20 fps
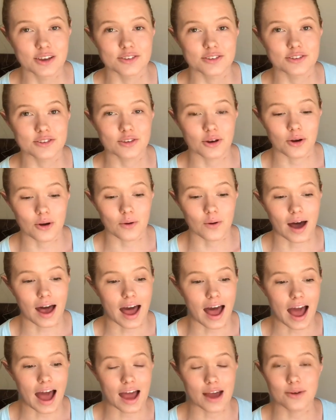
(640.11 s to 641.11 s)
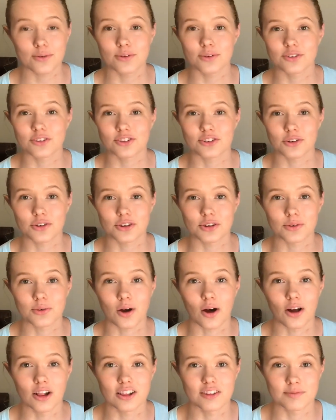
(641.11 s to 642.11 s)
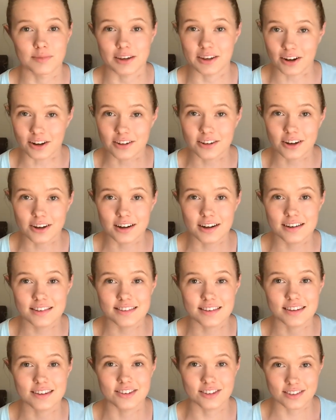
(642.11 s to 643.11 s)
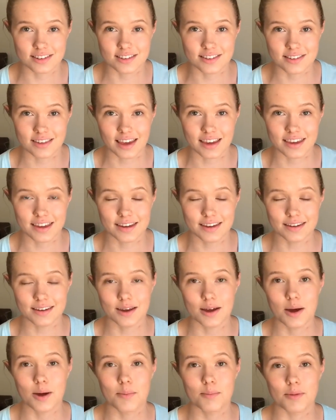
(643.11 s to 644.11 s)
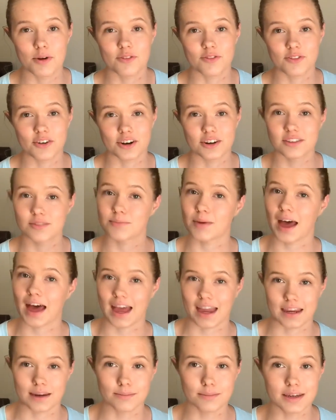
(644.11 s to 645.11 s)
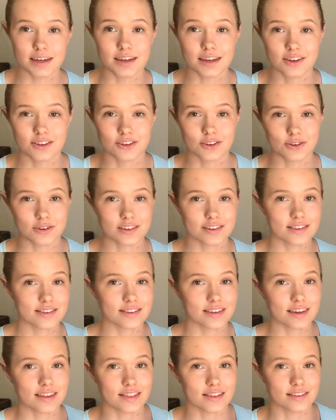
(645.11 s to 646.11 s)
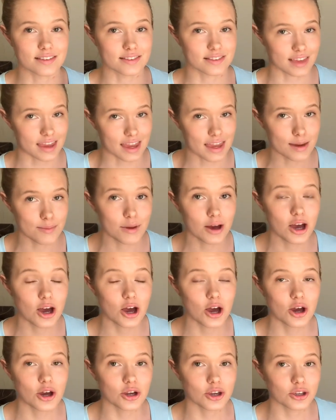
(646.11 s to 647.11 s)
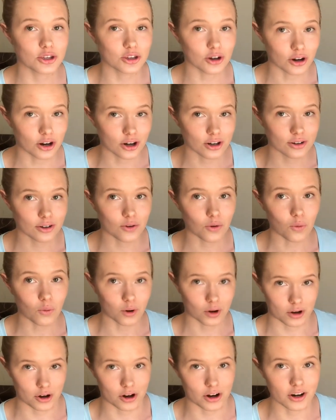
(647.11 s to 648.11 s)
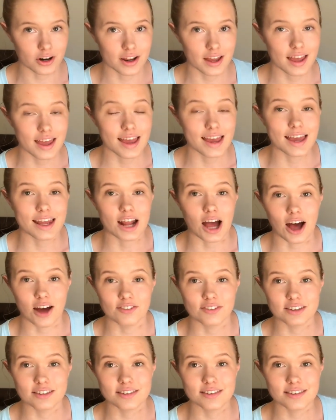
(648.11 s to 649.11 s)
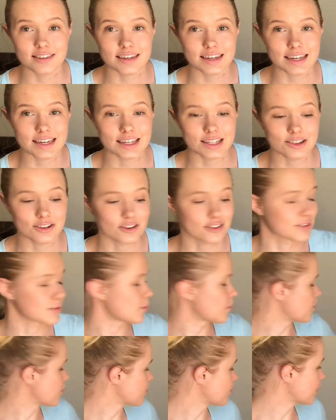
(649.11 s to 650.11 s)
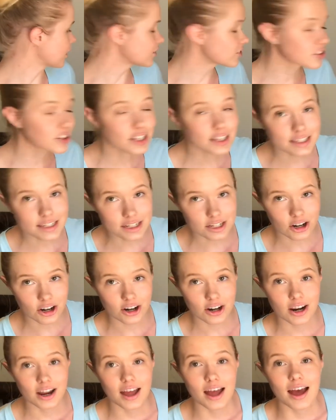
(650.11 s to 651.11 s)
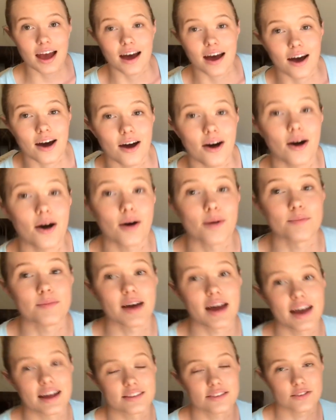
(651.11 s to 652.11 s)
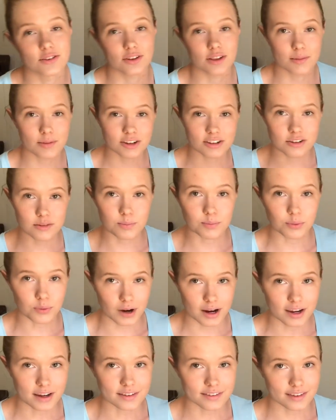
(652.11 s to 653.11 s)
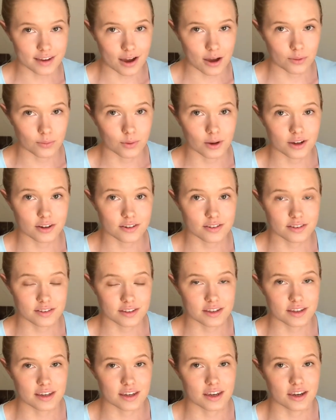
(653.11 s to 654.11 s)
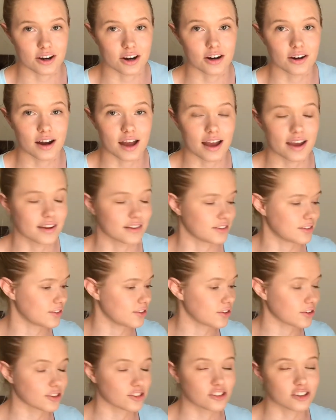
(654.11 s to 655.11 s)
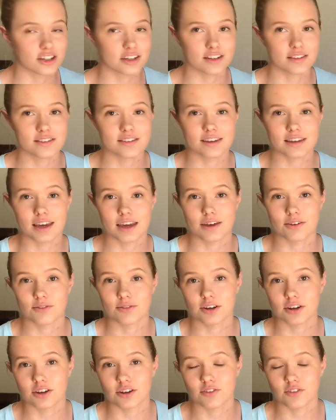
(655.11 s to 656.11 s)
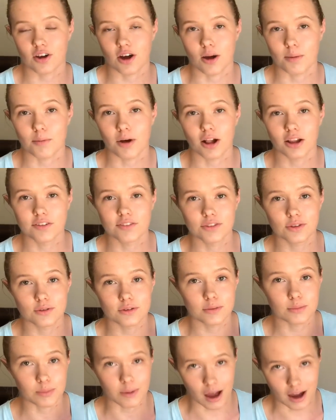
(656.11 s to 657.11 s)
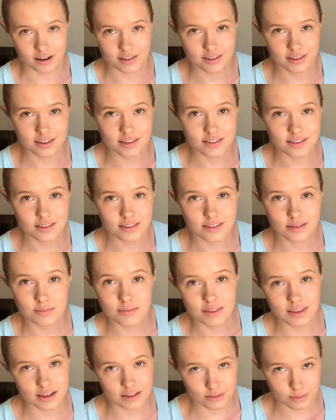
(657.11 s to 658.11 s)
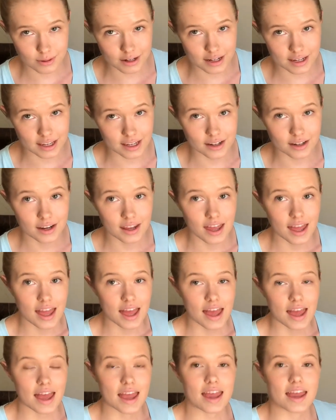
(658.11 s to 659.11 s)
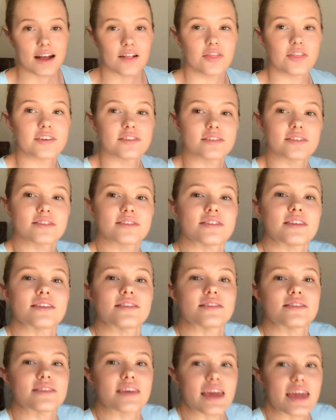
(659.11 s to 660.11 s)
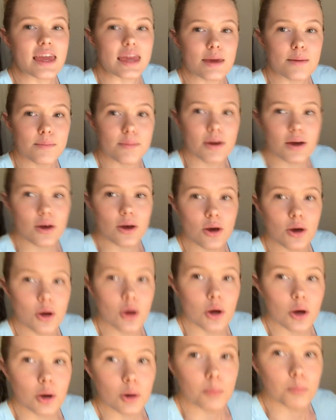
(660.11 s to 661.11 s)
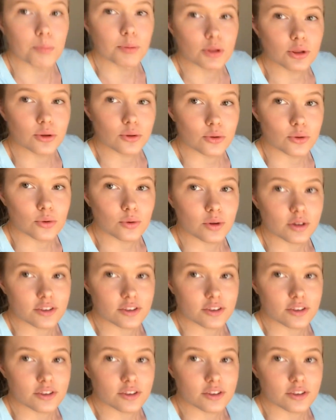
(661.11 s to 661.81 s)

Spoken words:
So I will show you all of my yarn cards in just a second, but first, behind me, you can see the same yarn corner, and obviously it looks much cleaner. And so let me just break down what you're seeing here. I took a chance to get rid of all of those boxes that some things were in, and this is the same blue